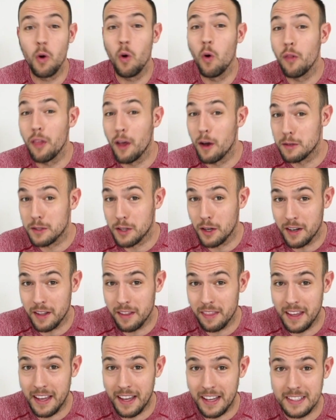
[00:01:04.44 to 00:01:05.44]
all those kind
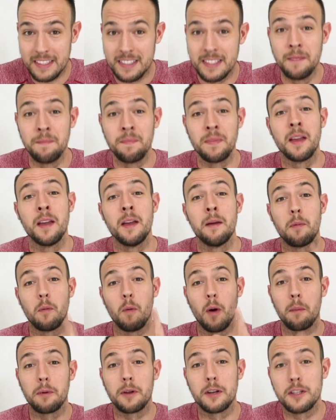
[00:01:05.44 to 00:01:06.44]
of things. But
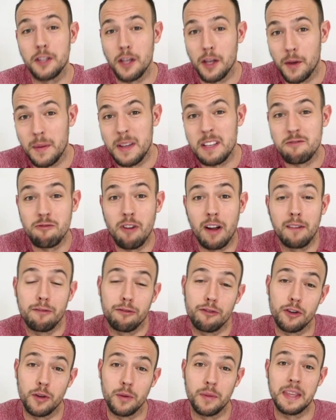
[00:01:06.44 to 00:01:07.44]
what I'm going to do is run
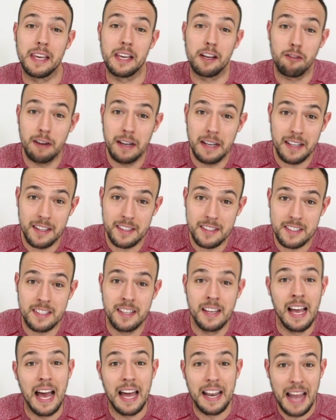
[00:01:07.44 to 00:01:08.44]
through the
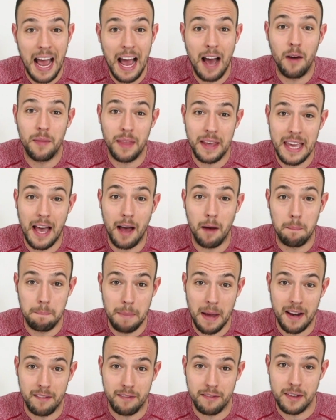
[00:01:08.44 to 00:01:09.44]
ingredients and how they help
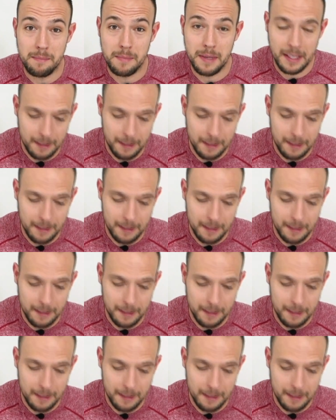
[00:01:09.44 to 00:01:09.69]
benefit